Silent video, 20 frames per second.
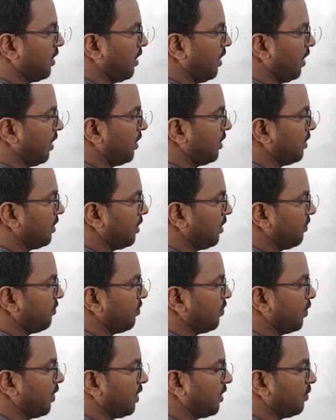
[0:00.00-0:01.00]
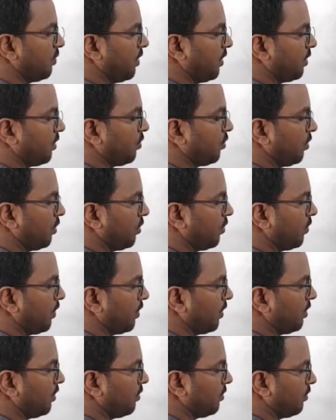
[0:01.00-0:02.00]
and if you multiply 21
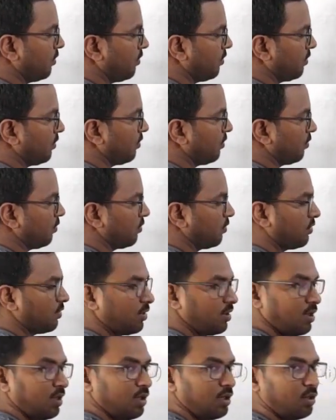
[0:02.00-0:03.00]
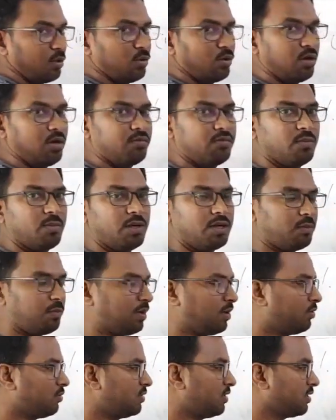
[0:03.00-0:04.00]
into 2, you don't have to
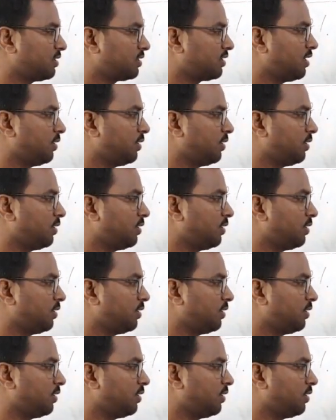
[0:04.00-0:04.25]
multiply, you just